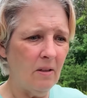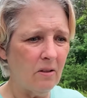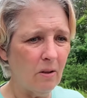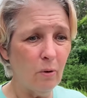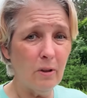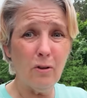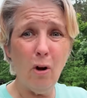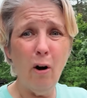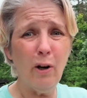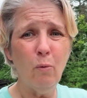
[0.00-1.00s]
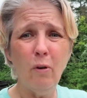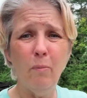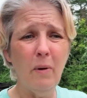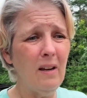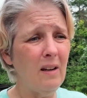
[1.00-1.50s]
she was talking with
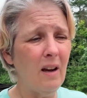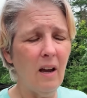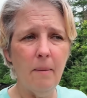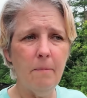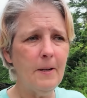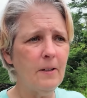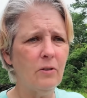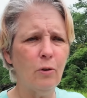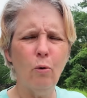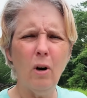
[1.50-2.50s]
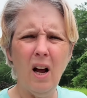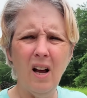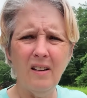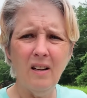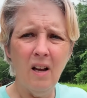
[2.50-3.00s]
me and being so
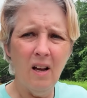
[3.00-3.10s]
kind